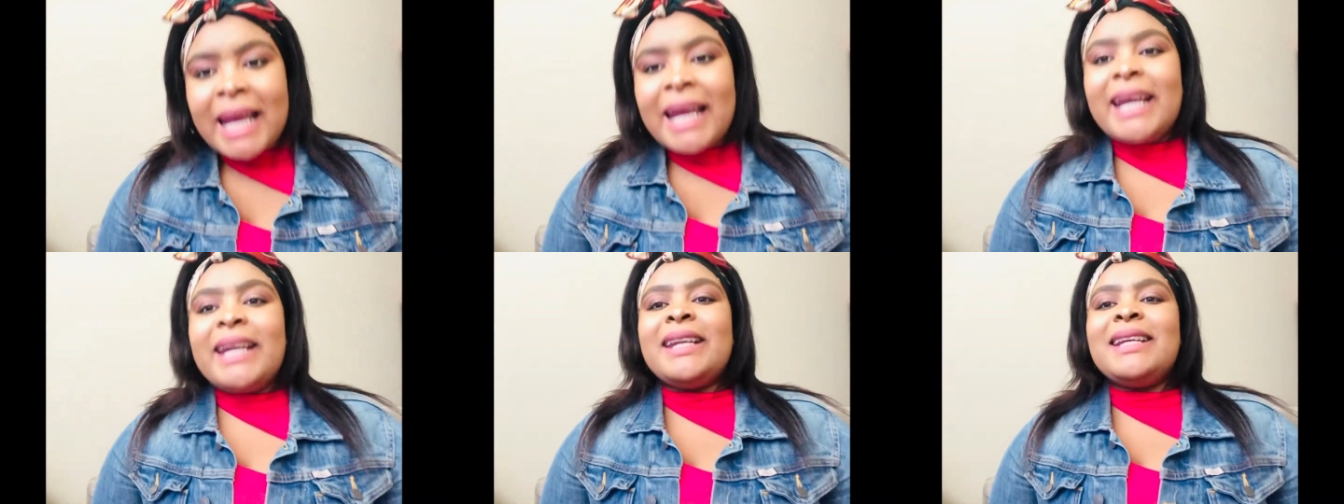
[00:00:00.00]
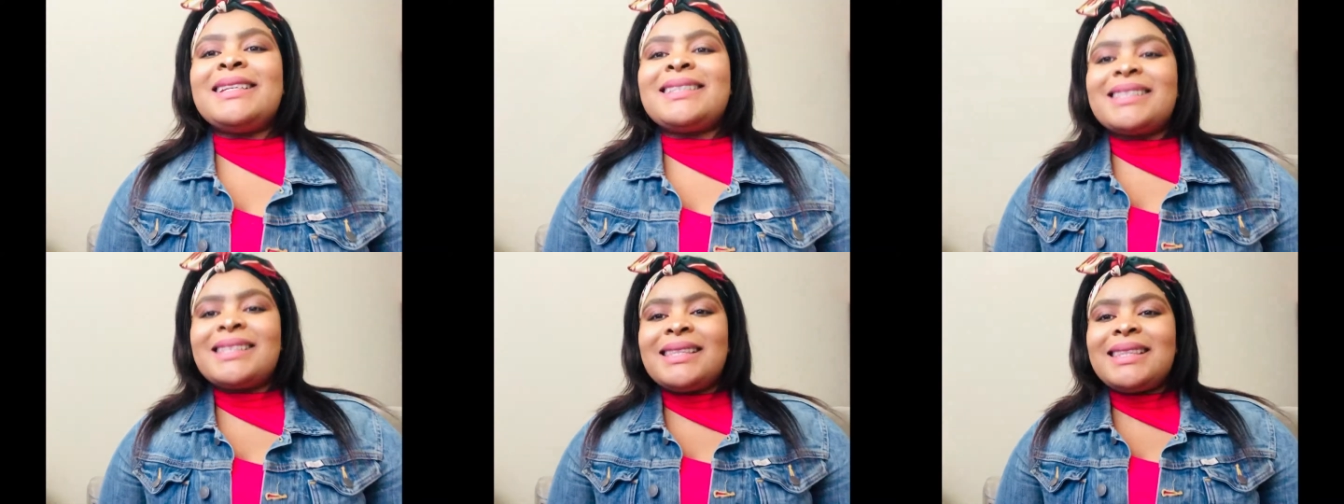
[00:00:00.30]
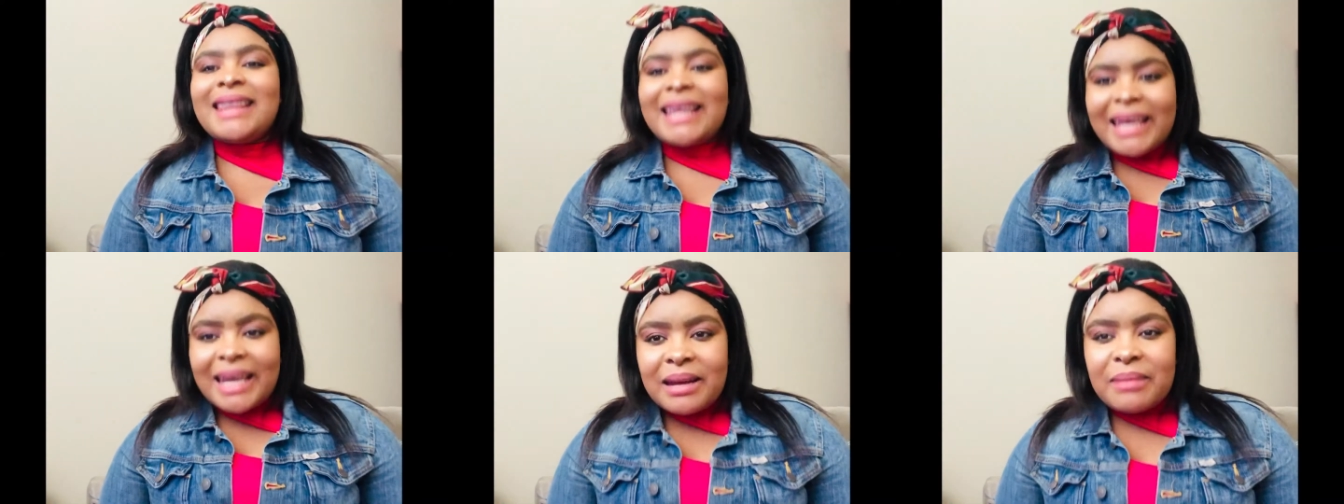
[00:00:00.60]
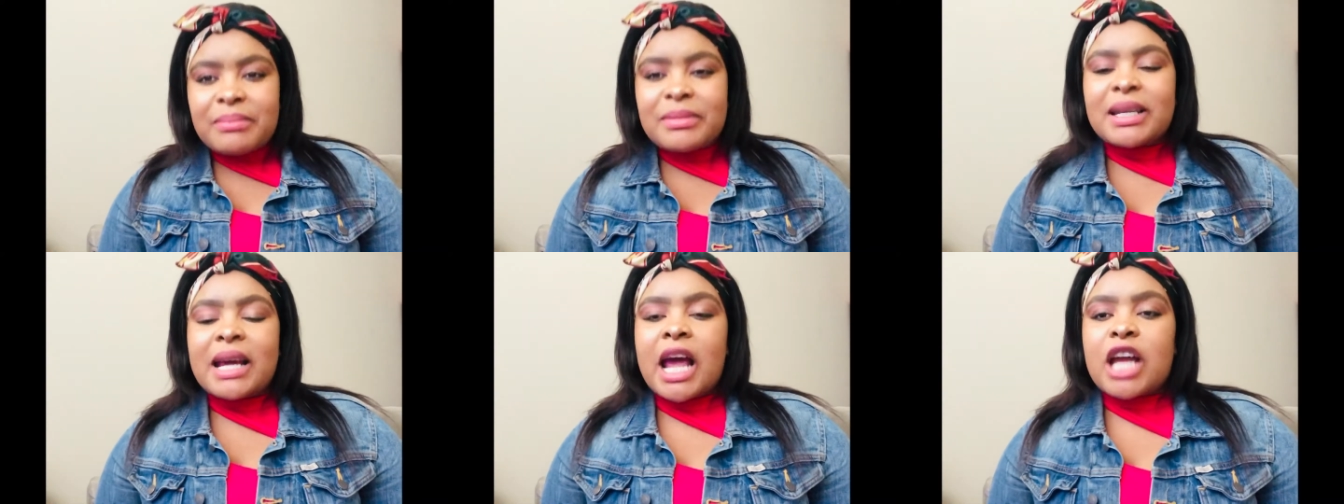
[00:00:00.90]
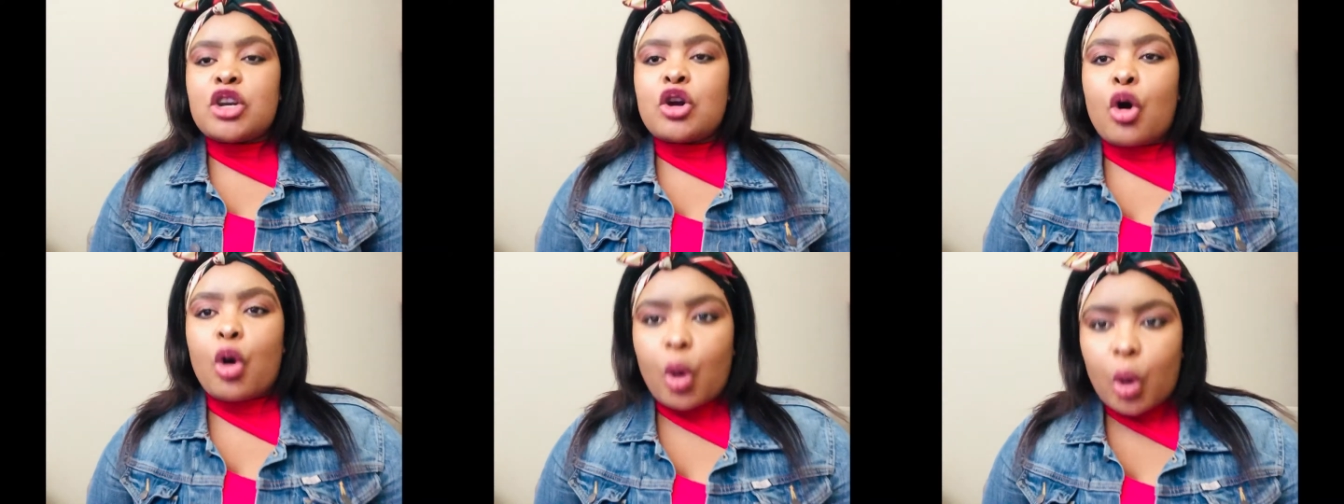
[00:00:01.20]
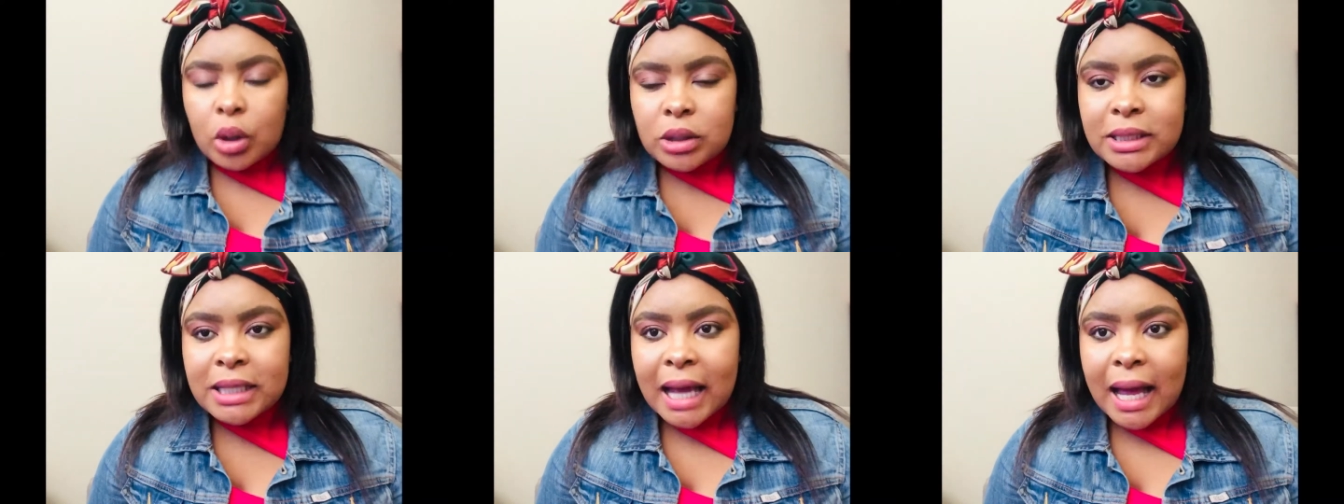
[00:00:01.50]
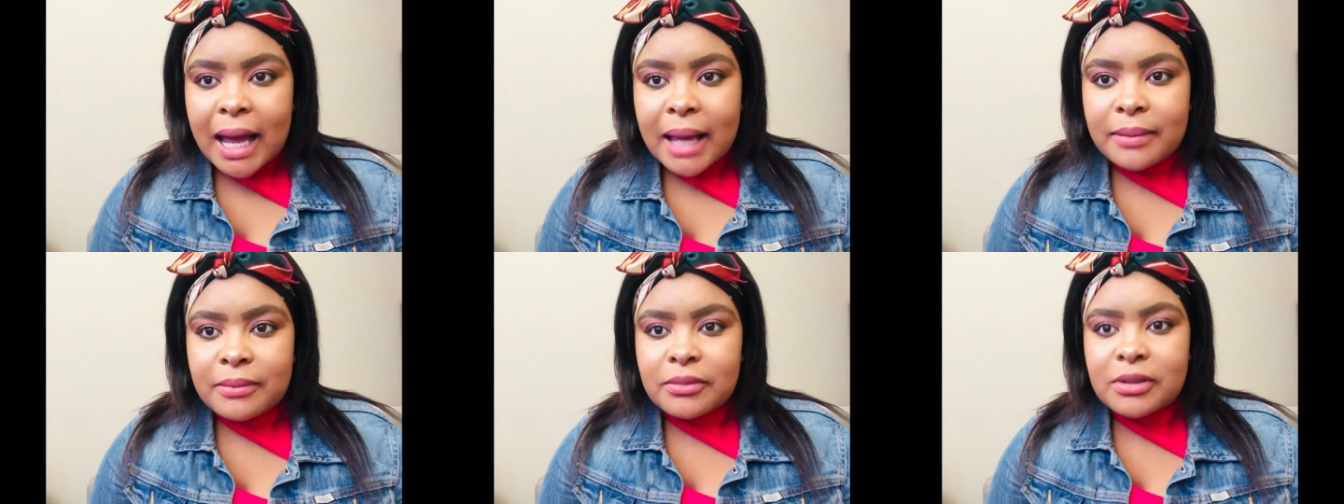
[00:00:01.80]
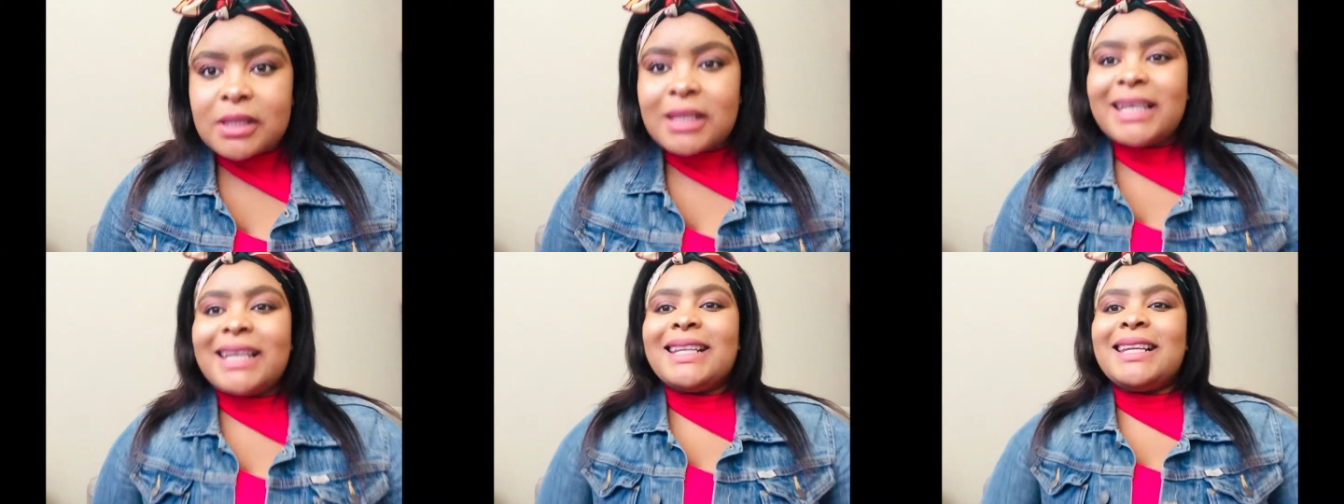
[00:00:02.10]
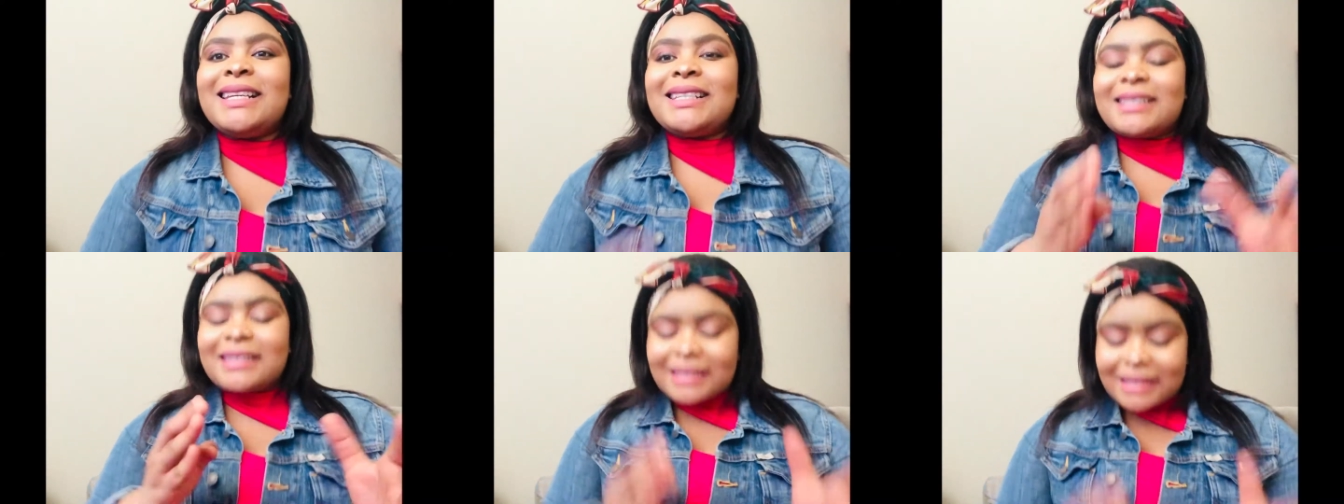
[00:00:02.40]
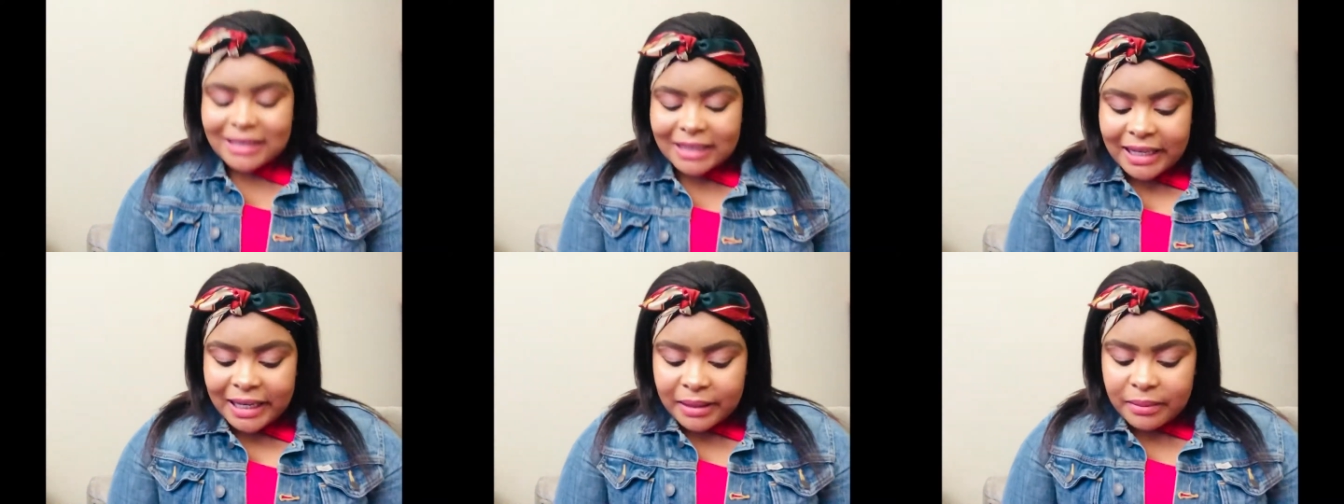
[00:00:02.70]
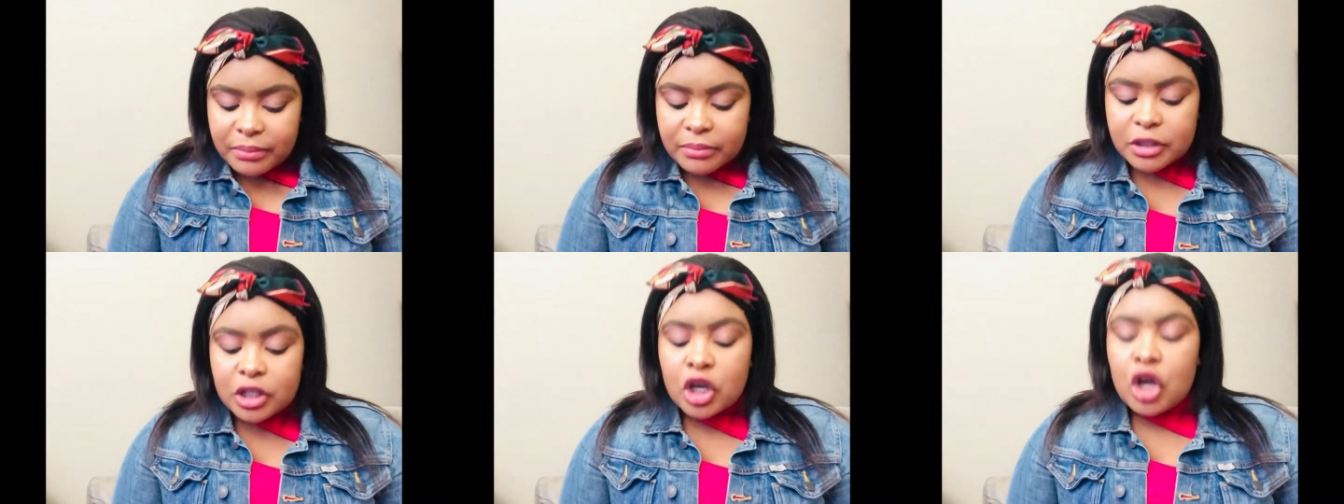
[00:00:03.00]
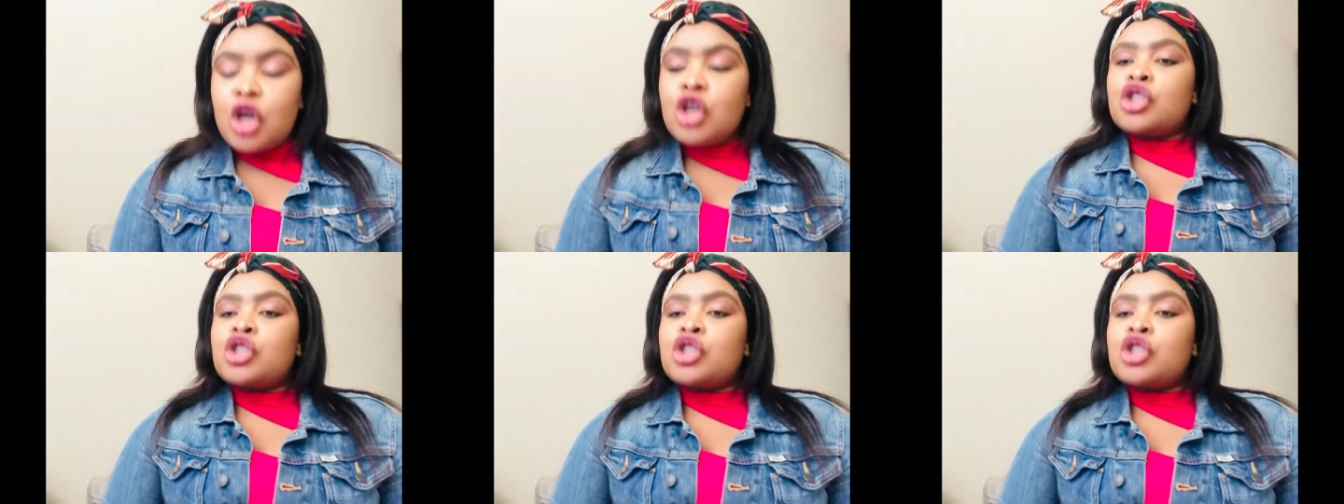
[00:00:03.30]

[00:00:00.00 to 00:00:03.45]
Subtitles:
It is themed at all times. It is themed.